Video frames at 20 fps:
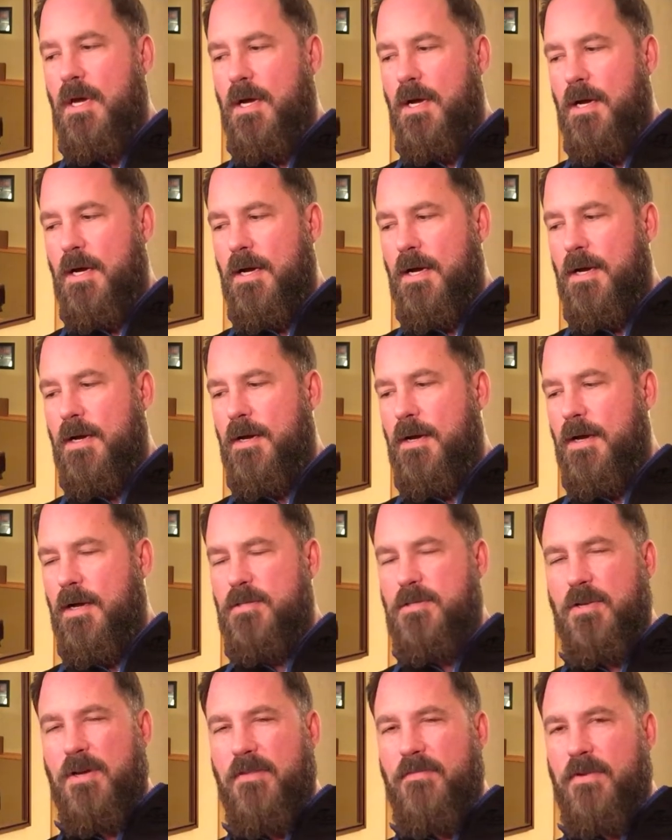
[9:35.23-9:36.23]
I
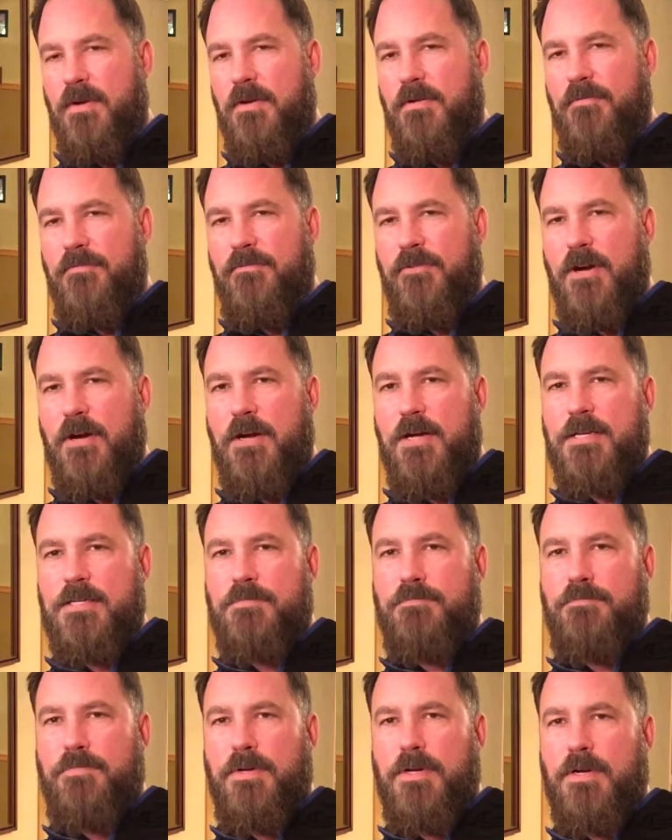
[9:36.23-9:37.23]
also have various
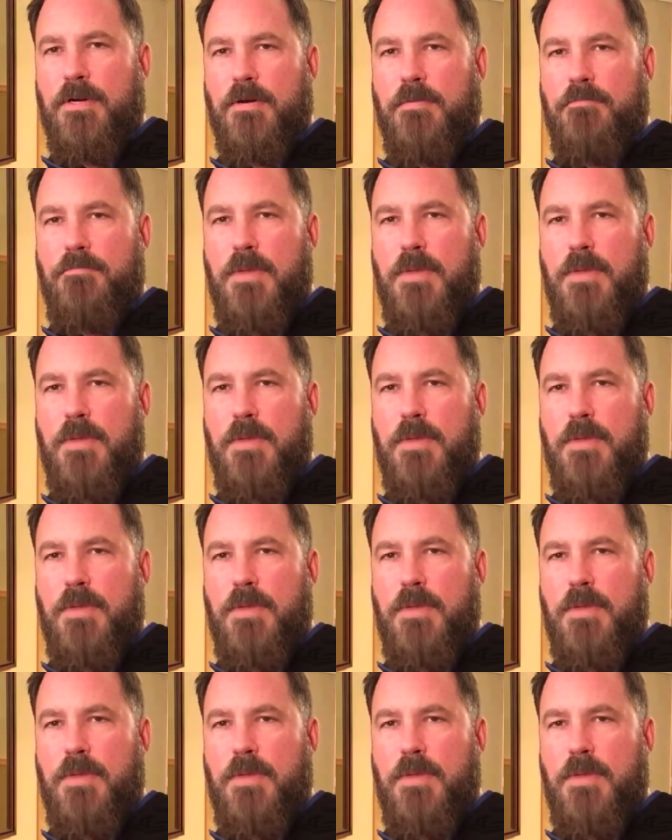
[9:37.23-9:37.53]
beer